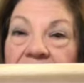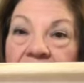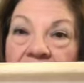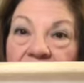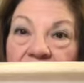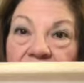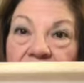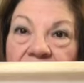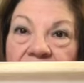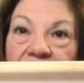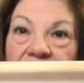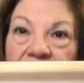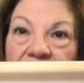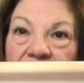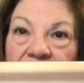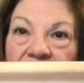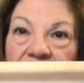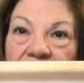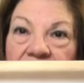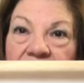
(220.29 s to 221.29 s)
100
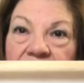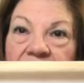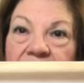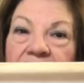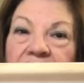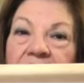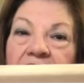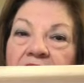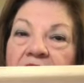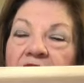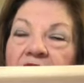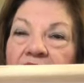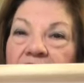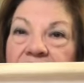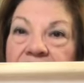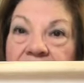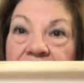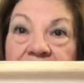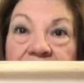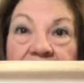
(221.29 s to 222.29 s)
stitches. I
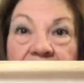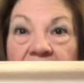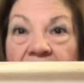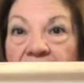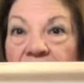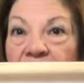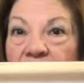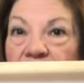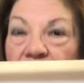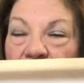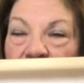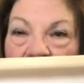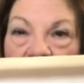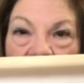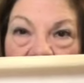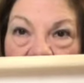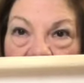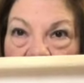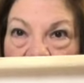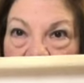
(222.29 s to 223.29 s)
didn't have it for
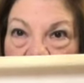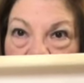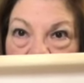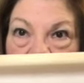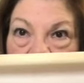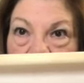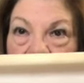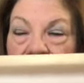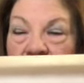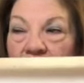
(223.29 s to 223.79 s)
any other